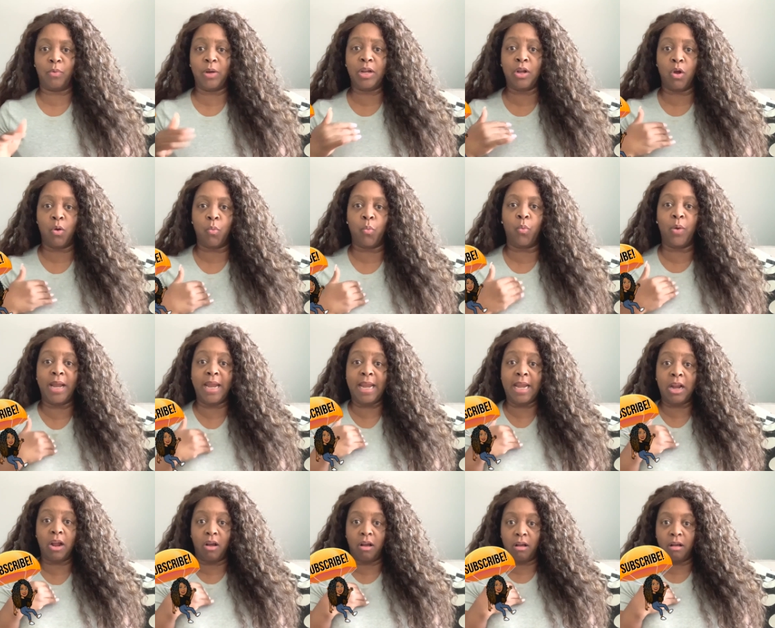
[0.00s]
We know
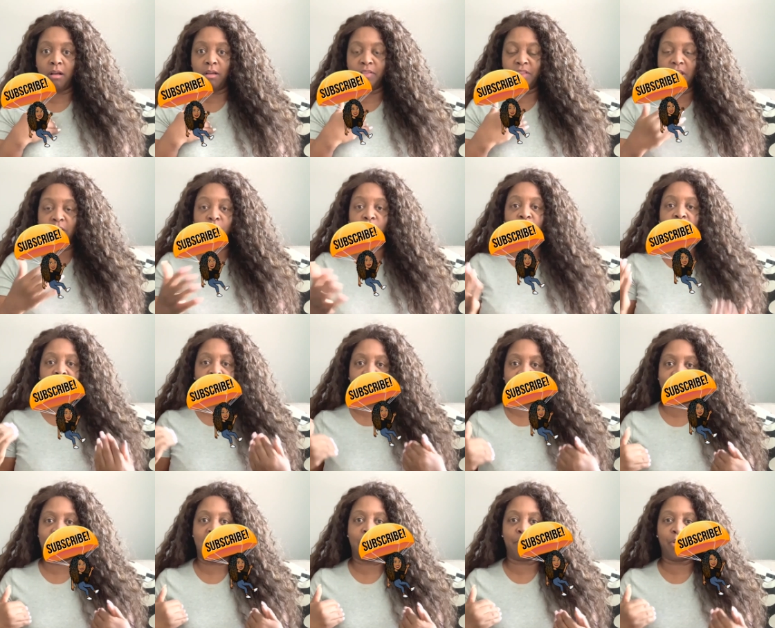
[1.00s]
we on the other side of the
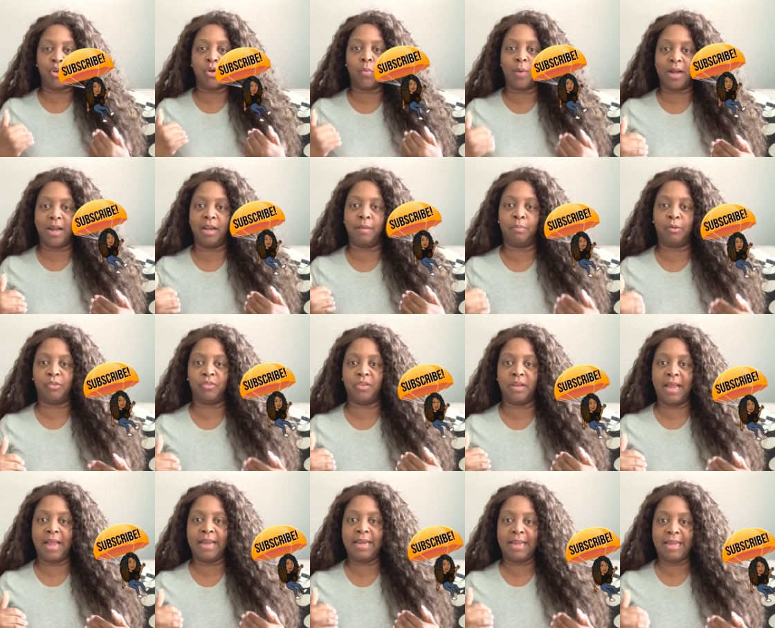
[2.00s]
camera know what kind of person
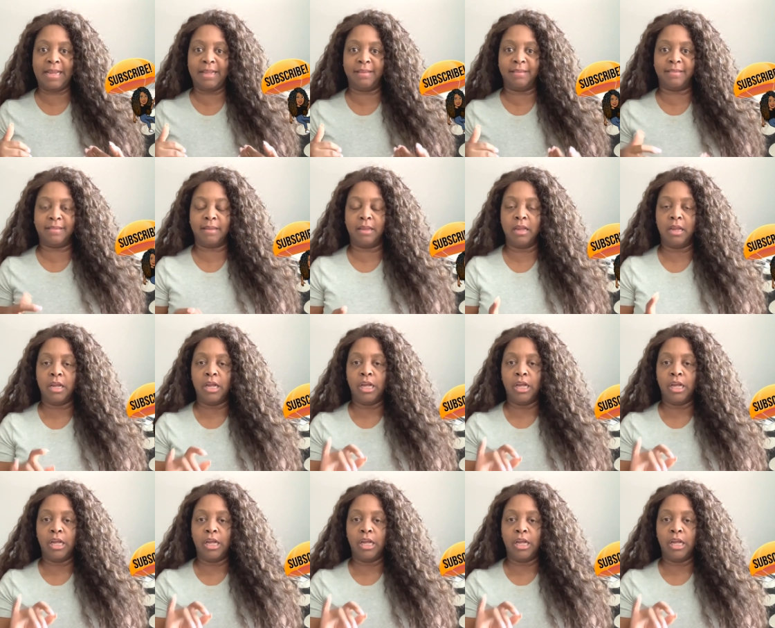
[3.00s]
Ed is.